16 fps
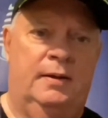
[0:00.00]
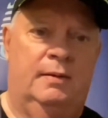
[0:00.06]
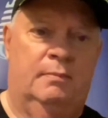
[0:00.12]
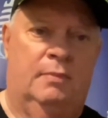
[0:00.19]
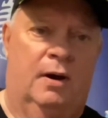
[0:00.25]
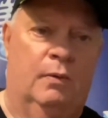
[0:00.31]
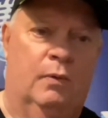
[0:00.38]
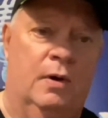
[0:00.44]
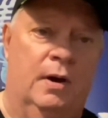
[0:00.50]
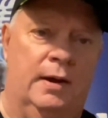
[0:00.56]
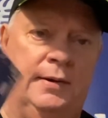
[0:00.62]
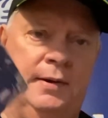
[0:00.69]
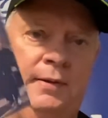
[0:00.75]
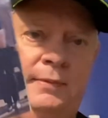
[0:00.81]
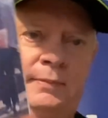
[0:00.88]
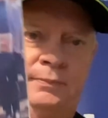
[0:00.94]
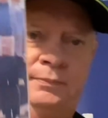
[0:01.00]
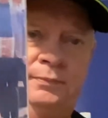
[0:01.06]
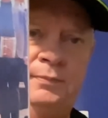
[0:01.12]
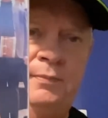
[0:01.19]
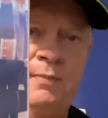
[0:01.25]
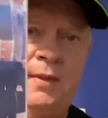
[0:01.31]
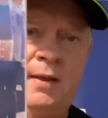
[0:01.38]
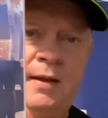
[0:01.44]
Part 1.
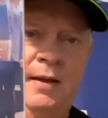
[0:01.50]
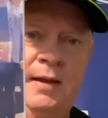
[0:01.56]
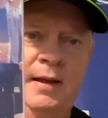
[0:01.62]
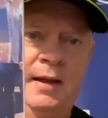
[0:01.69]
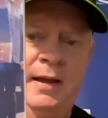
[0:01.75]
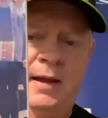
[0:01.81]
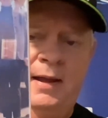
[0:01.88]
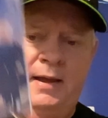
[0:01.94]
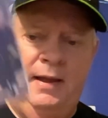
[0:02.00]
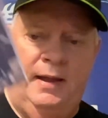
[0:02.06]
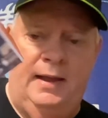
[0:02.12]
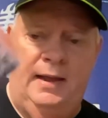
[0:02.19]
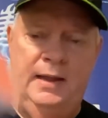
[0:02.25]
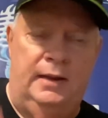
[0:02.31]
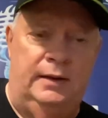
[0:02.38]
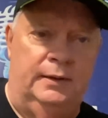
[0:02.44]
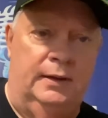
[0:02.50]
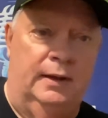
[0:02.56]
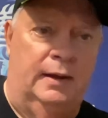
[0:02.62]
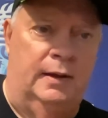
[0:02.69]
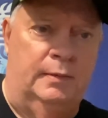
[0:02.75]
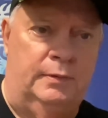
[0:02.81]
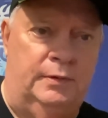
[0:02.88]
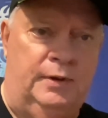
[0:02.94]
And
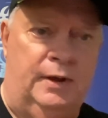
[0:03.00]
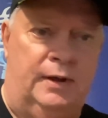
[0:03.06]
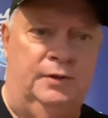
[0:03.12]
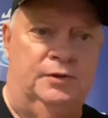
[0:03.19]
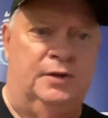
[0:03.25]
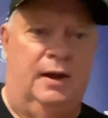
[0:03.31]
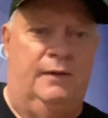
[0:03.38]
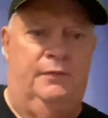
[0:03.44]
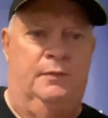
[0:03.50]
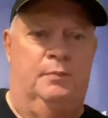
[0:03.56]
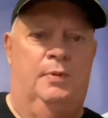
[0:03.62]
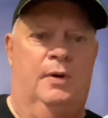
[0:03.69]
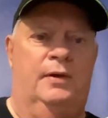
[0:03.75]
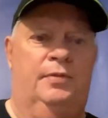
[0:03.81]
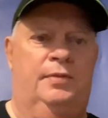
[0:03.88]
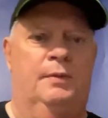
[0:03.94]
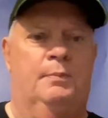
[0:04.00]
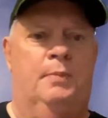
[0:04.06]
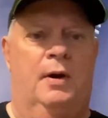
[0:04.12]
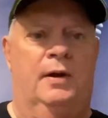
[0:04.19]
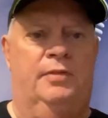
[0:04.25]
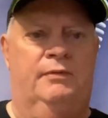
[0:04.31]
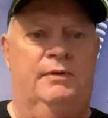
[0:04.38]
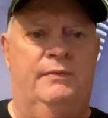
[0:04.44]
you can check for the
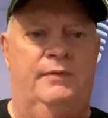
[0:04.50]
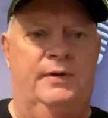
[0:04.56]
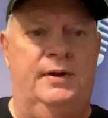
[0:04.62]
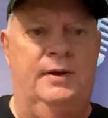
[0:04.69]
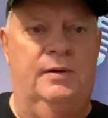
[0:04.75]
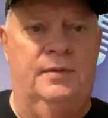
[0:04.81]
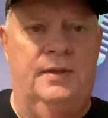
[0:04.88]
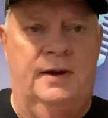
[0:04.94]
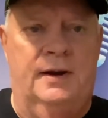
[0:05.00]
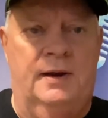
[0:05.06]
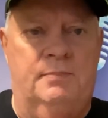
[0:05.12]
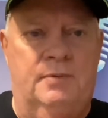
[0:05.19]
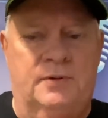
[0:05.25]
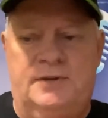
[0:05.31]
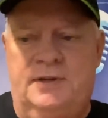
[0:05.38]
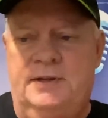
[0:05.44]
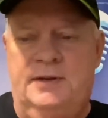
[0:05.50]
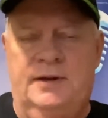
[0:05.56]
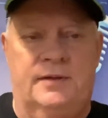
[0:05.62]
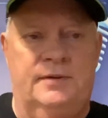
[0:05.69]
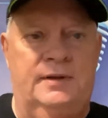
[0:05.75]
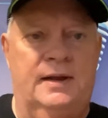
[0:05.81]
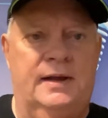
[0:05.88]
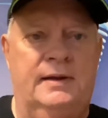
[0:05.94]
Part 3 video that I posted the
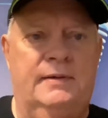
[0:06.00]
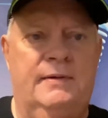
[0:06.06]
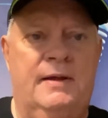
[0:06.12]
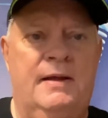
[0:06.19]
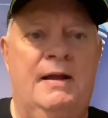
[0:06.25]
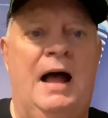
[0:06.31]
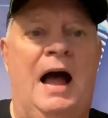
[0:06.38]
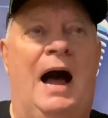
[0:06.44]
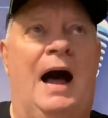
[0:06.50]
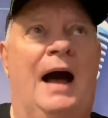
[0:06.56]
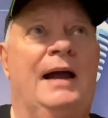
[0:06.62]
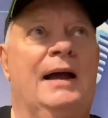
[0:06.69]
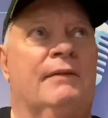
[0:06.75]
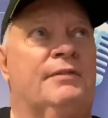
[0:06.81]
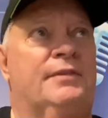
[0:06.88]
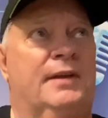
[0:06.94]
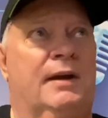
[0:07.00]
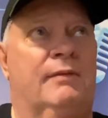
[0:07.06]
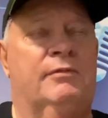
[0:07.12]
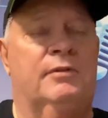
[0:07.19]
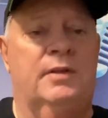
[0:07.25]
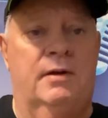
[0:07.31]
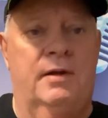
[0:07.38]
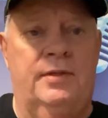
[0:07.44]
other day. I have
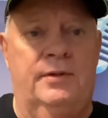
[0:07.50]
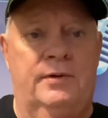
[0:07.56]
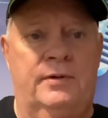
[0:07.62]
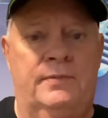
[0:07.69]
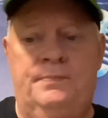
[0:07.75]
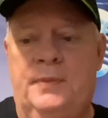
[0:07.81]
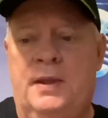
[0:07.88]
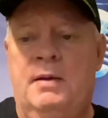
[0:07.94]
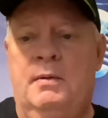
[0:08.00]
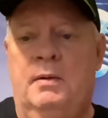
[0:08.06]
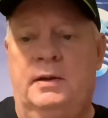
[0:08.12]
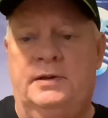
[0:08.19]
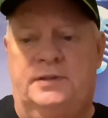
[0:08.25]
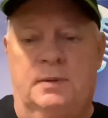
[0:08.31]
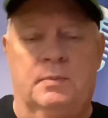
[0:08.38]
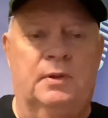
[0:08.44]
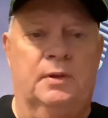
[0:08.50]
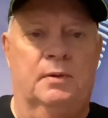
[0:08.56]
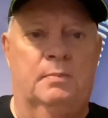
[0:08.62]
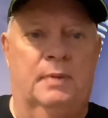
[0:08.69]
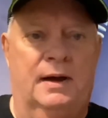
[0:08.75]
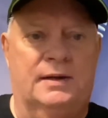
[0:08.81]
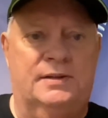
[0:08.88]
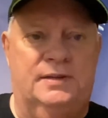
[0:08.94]
several other similar
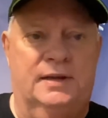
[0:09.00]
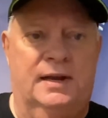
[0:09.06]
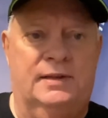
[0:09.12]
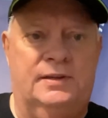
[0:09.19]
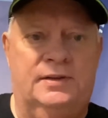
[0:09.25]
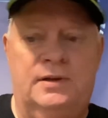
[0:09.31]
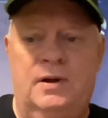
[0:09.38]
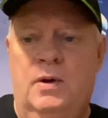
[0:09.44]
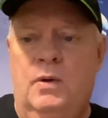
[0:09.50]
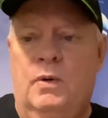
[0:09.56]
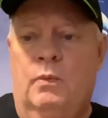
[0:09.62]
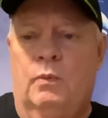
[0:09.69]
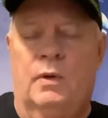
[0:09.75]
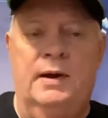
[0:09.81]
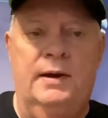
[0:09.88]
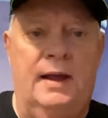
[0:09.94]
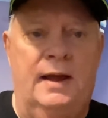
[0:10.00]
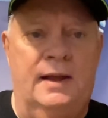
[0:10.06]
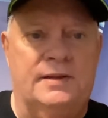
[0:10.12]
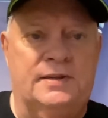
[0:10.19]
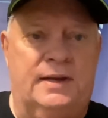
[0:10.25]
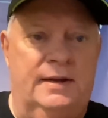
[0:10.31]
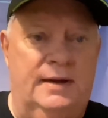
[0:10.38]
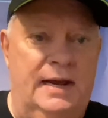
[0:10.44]
box sets. One
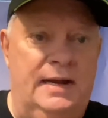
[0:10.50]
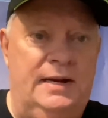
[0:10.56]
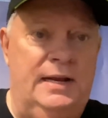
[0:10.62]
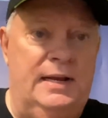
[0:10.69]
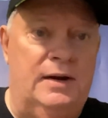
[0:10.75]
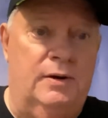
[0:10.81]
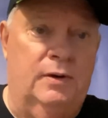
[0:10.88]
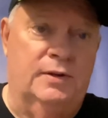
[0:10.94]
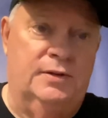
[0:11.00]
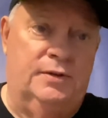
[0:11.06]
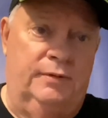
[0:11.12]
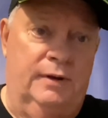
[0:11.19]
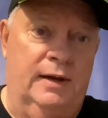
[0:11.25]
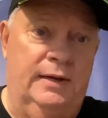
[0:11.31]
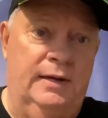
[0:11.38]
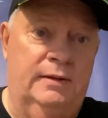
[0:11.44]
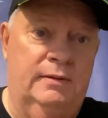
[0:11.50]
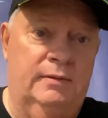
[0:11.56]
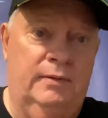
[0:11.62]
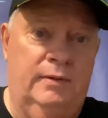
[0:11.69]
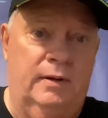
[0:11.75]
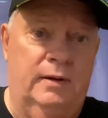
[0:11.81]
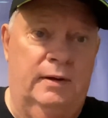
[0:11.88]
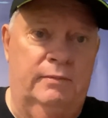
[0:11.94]
has Canadian and
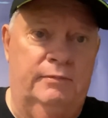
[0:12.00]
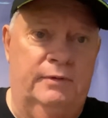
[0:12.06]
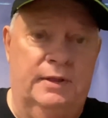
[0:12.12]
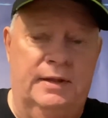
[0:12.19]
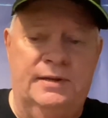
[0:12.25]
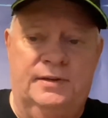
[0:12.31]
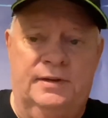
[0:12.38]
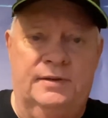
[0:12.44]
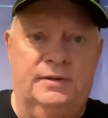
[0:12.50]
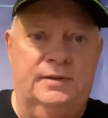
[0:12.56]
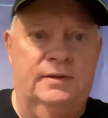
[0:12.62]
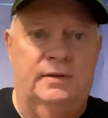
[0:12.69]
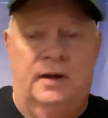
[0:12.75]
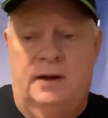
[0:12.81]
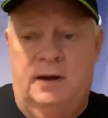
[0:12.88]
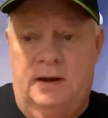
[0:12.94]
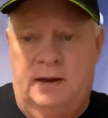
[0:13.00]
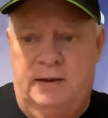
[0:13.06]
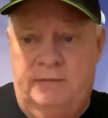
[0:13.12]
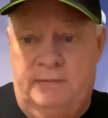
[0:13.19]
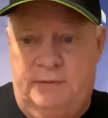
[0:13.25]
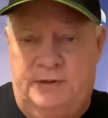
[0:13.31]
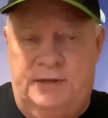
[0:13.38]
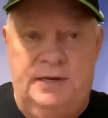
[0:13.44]
Australian releases
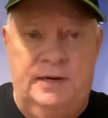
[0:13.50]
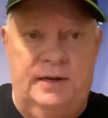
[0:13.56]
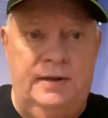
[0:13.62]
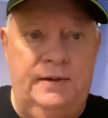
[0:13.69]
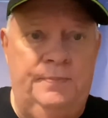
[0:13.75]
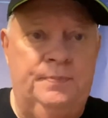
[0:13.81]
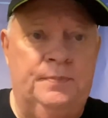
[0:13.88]
on CD.